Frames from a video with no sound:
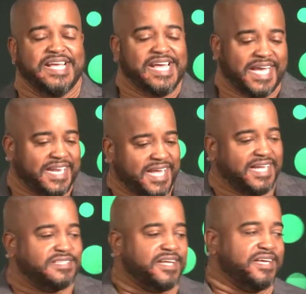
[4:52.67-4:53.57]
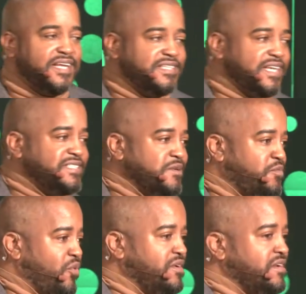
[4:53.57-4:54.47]
And, and it, it's
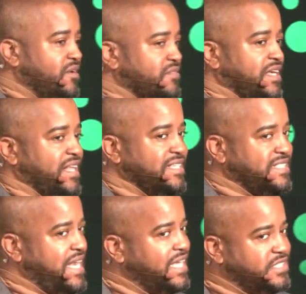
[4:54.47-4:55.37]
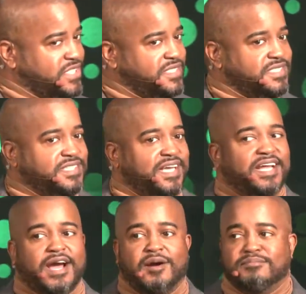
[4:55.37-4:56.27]
important to note that it's not just in
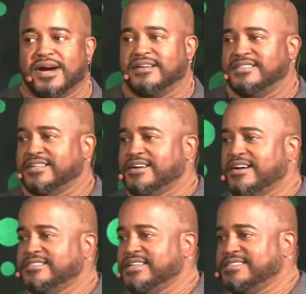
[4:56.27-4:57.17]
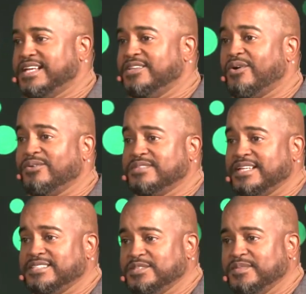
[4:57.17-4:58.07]
our modern day context. In the Old
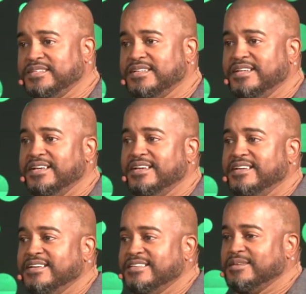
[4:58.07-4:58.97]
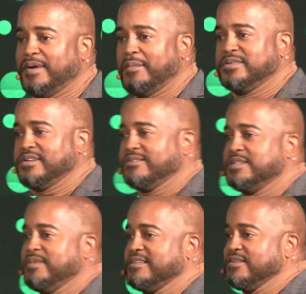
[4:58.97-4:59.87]
Testament, the Bible talks
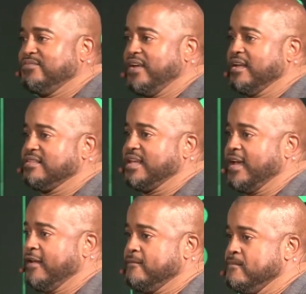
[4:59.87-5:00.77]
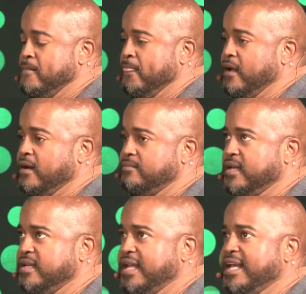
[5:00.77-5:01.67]
about the fact that um,
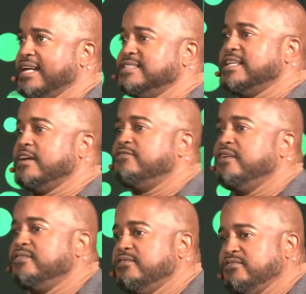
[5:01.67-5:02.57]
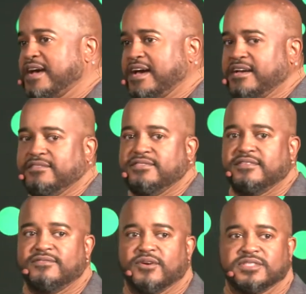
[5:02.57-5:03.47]
in, in Isaiah 55,
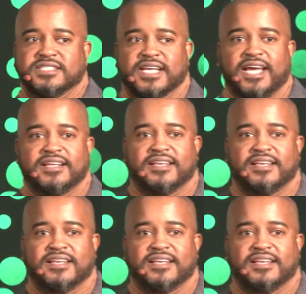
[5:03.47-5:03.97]
verses 8 and